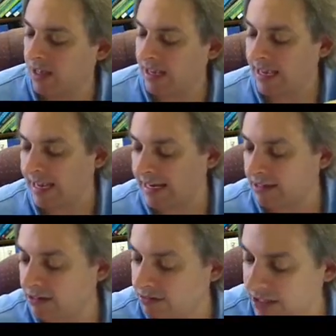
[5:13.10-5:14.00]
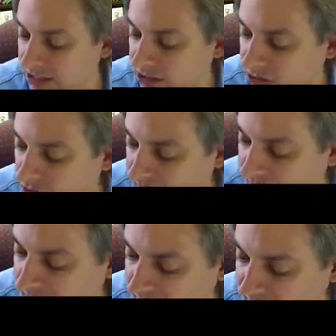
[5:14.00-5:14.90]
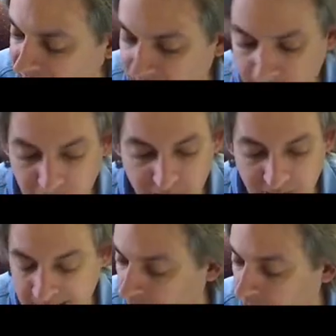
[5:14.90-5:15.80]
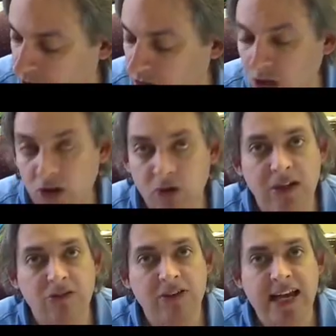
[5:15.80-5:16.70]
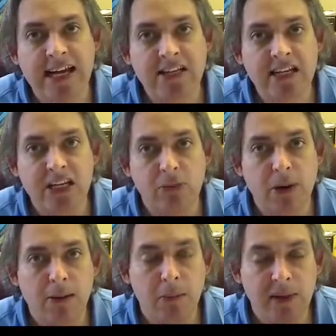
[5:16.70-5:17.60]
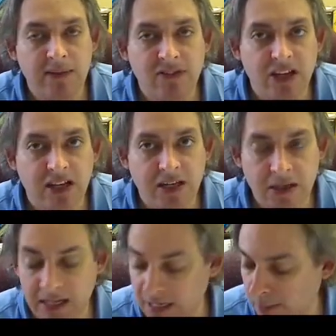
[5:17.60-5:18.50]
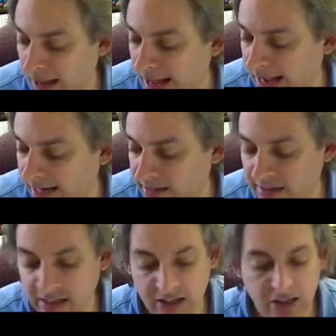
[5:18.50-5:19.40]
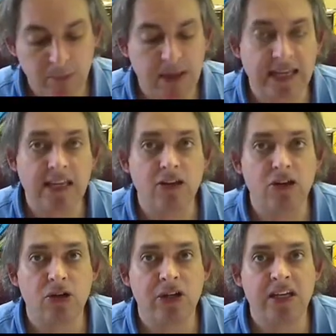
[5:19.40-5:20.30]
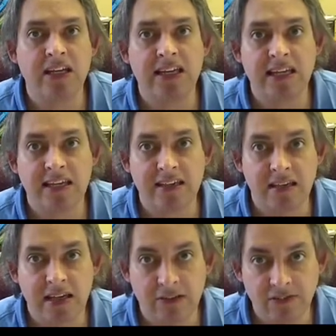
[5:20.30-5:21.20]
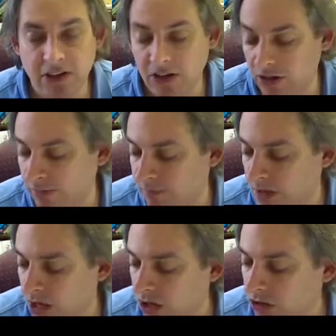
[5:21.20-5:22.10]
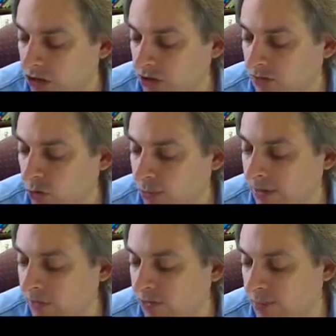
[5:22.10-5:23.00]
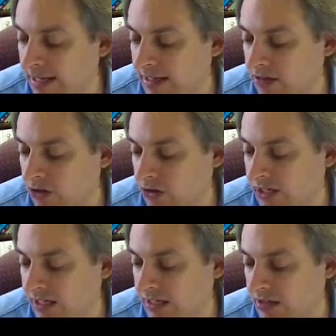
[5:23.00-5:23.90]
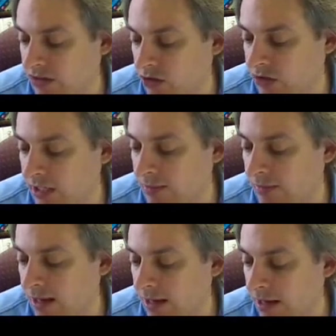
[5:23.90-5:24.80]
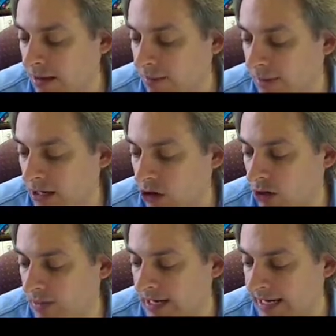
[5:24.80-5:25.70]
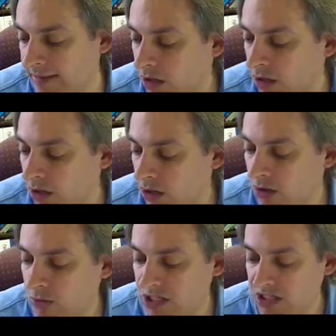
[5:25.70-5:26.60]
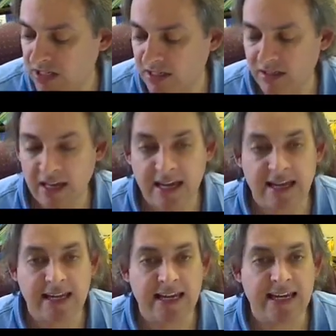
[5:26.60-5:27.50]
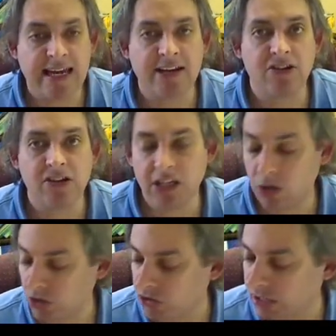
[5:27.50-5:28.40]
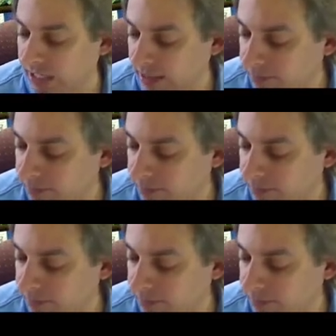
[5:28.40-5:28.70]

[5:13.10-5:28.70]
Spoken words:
and let's look at an example of that. So a reaction that you probably have done in the past is baking soda and vinegar. So the formula for baking soda is sodium bicarbonate, which is NaHCO3,